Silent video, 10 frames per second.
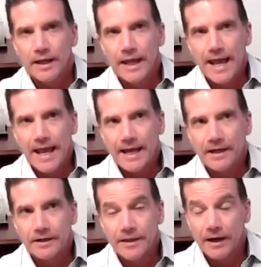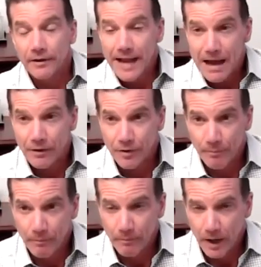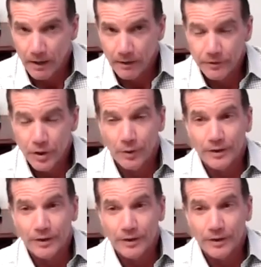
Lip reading: And they are now known